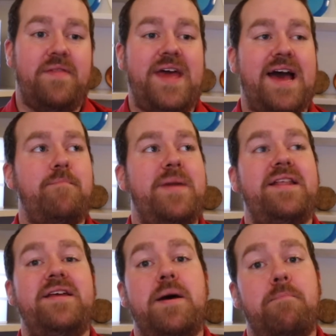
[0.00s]
They have
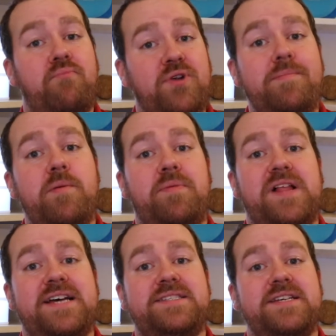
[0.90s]
made premium
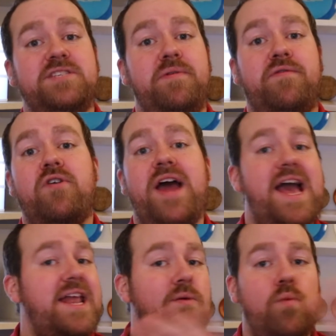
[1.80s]
plastics before
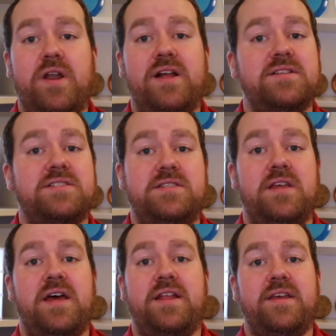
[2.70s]
anyone else
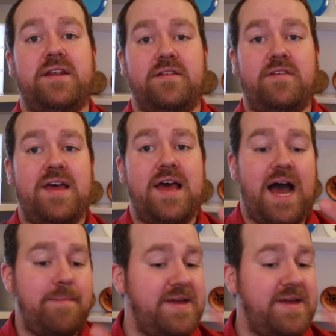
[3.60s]
did it. I